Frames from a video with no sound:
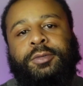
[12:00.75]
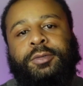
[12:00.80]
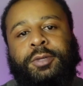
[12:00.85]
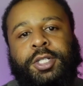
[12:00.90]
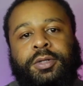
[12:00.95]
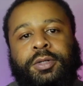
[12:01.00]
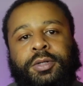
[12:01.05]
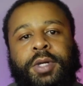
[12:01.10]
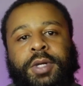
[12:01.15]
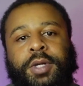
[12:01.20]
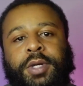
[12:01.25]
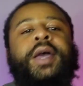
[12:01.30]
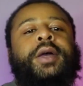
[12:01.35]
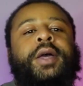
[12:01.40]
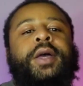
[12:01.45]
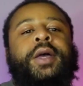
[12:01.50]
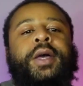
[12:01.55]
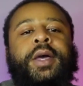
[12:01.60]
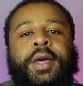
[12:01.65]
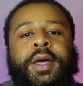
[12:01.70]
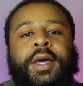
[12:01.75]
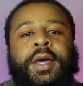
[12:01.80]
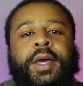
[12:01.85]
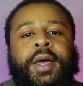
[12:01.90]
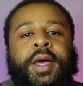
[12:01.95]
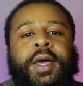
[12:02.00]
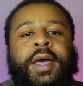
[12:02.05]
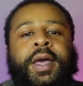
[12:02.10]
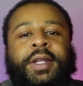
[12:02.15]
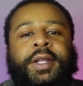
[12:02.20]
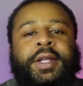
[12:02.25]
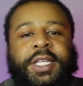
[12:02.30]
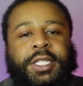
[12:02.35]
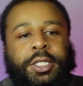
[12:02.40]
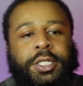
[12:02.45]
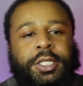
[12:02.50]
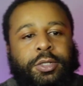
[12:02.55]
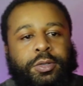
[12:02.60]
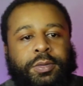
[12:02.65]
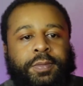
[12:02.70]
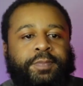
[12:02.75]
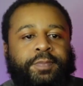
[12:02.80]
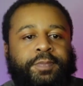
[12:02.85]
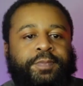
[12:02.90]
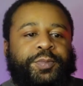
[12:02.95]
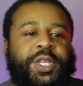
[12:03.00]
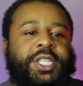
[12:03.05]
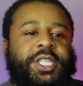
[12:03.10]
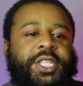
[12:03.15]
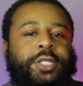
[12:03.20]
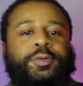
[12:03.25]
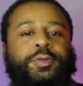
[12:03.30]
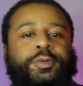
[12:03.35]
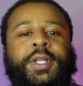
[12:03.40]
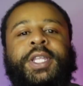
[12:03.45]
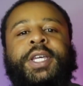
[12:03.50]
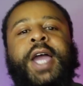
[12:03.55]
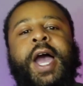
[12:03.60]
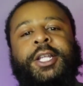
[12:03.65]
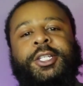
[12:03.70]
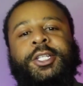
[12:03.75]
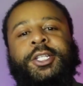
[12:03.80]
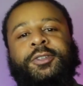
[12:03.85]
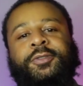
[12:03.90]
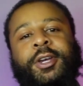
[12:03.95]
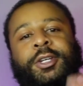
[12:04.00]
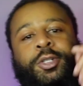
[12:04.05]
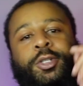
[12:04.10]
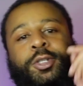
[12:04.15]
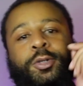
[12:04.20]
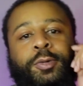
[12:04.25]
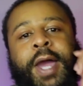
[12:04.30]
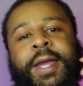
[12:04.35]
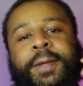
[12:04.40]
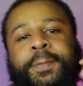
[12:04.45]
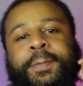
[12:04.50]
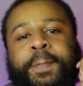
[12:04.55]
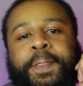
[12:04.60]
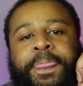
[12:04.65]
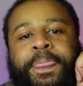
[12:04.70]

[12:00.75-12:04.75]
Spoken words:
you. This is really controversial, right?